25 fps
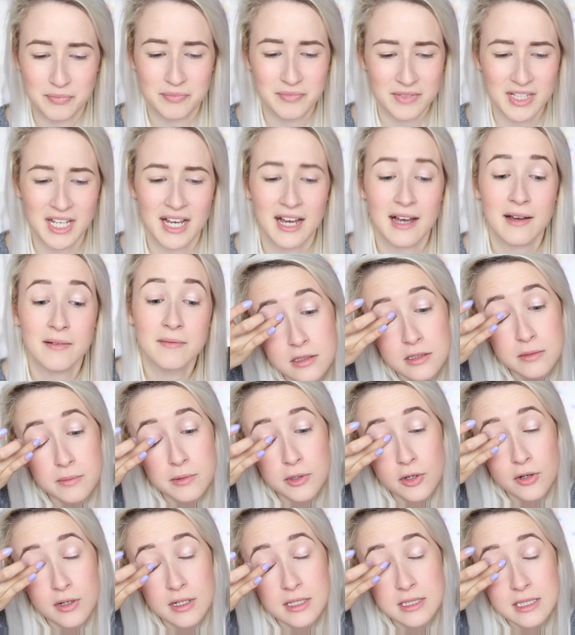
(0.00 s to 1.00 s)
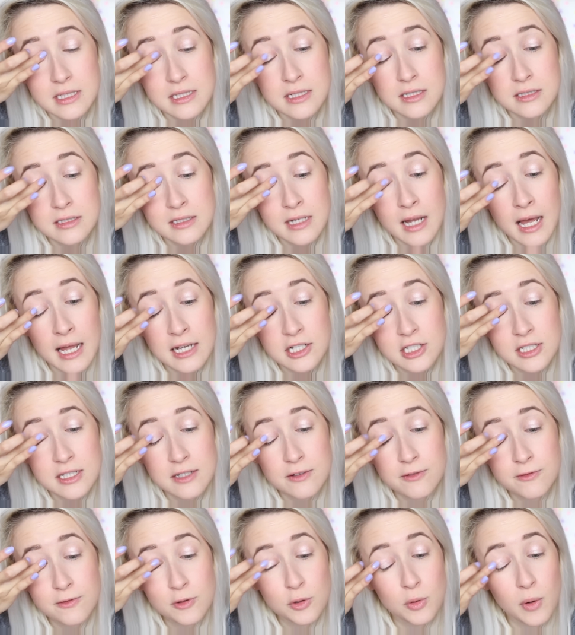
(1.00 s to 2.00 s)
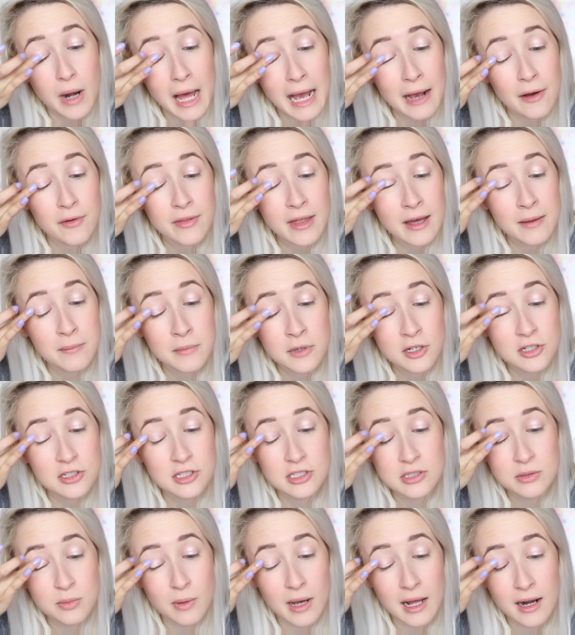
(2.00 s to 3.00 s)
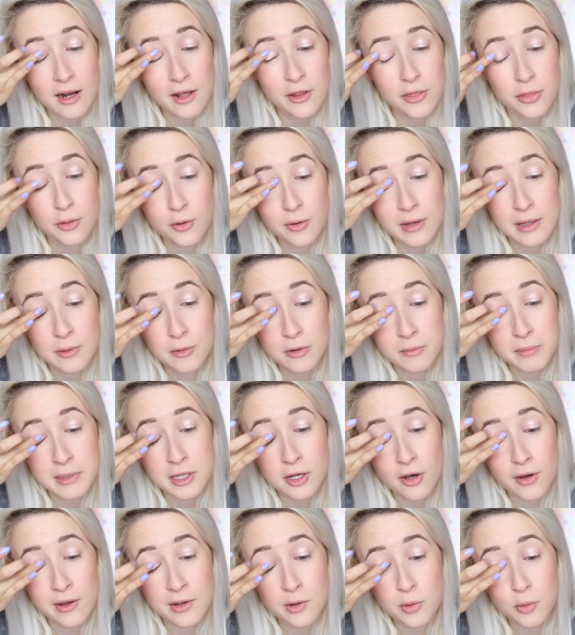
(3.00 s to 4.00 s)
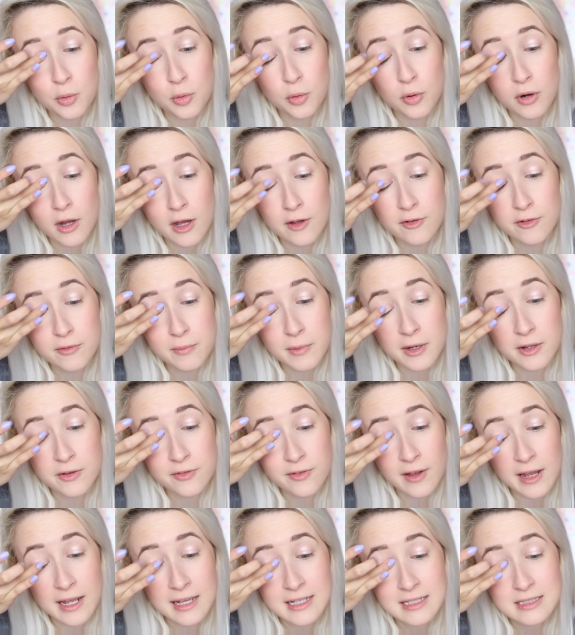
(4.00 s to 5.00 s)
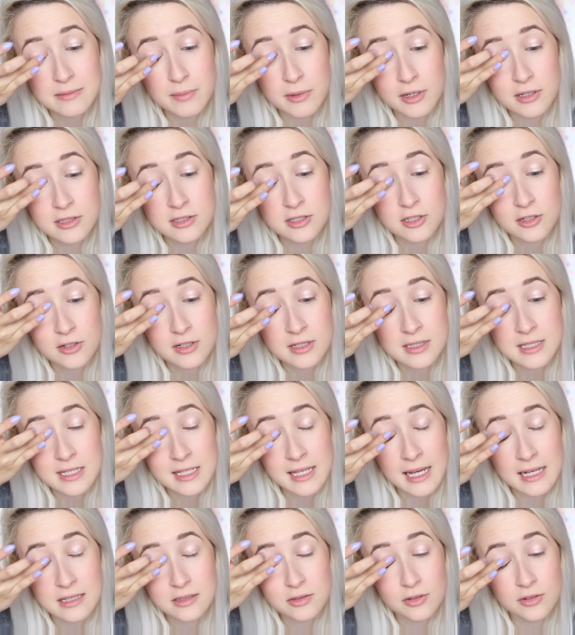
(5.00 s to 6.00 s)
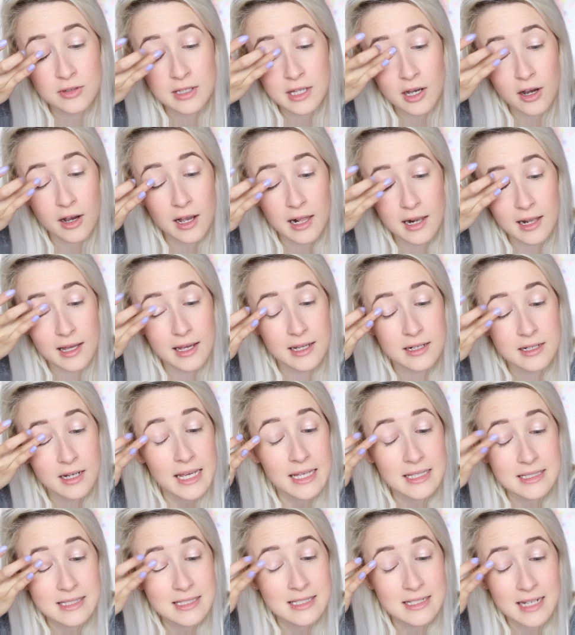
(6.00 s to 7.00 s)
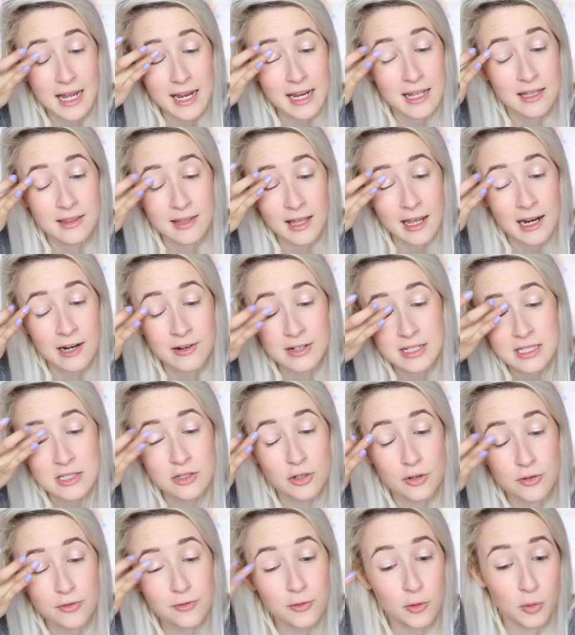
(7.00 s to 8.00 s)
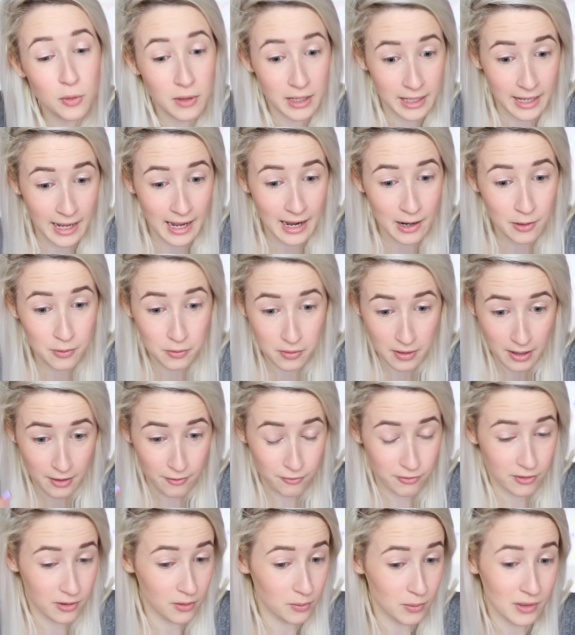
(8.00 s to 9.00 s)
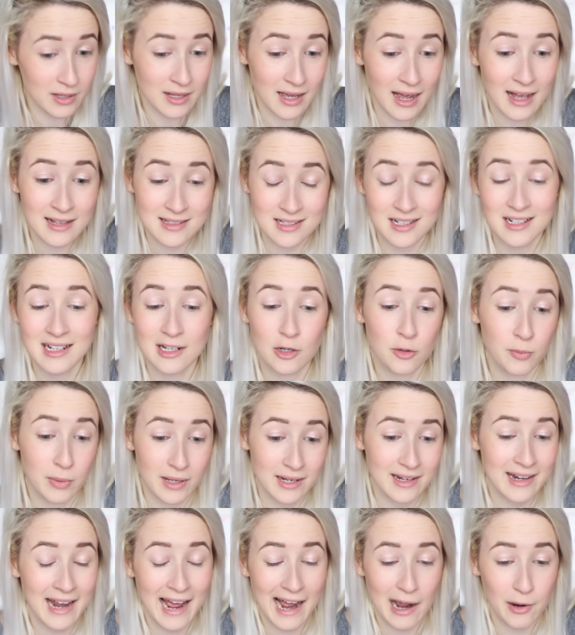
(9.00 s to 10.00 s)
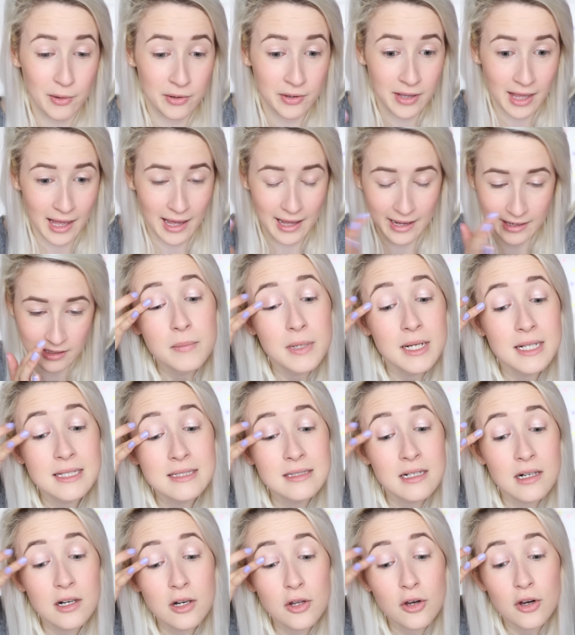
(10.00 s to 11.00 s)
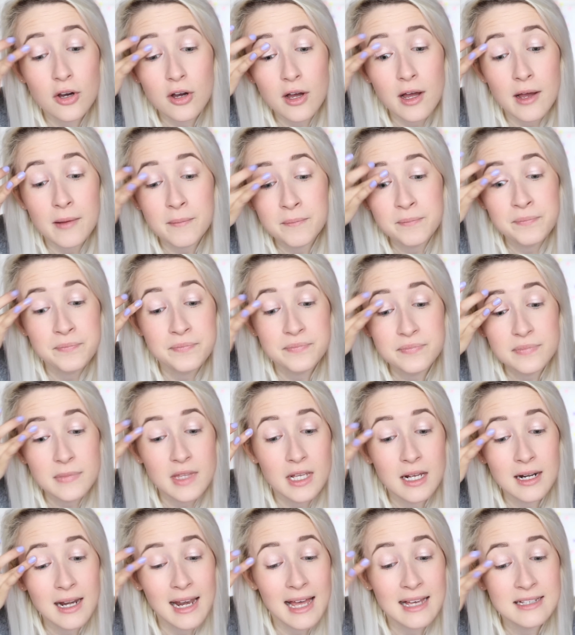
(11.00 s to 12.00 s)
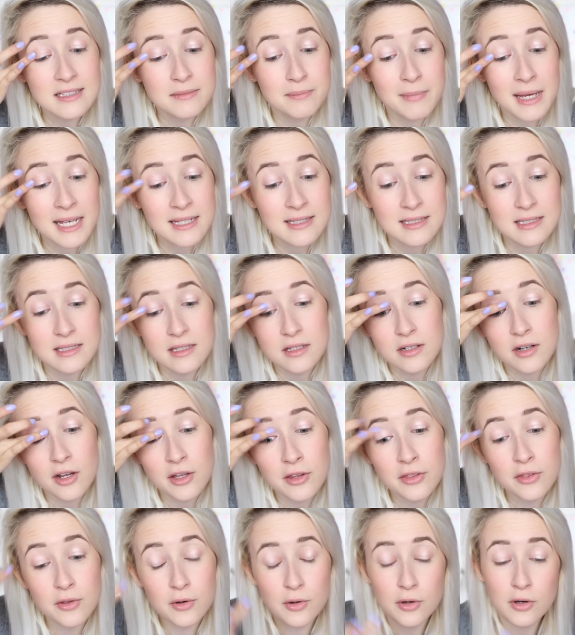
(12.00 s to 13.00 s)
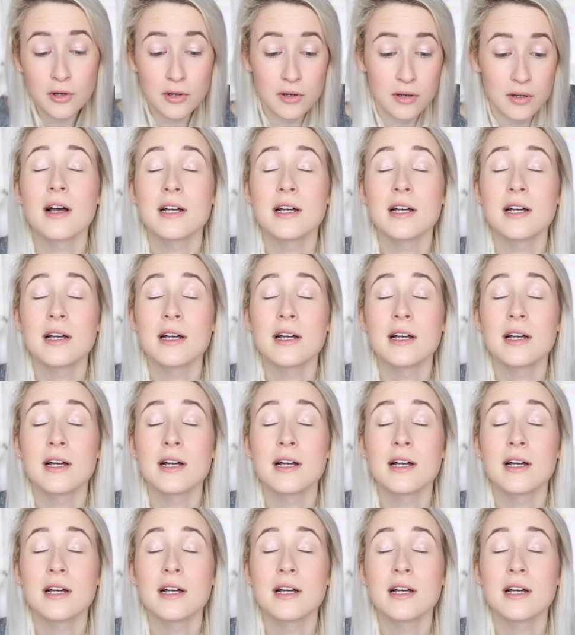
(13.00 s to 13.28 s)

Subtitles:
Yeah. To be honest, it doesn't actually fall out that much as well. I thought it would be going all over my face, but as soon as it gets on the eyelid, it's staying there. It's not falling out everywhere. It has a little bit now, okay. But it's a lot, less messy than I thought.